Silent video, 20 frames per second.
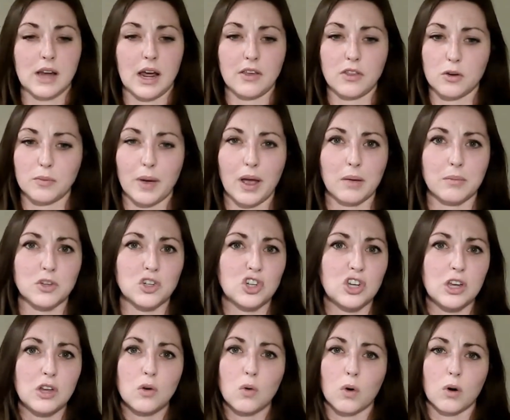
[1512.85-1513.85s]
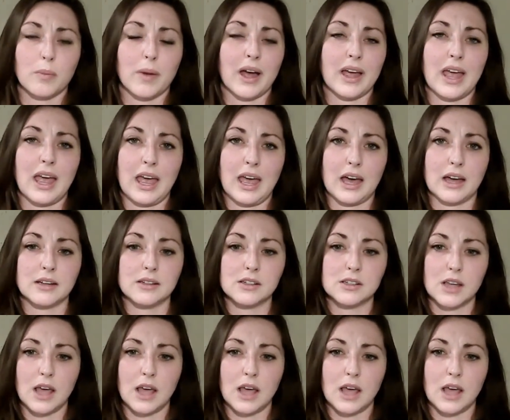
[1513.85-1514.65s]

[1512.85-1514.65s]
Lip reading: either by machine or by hand.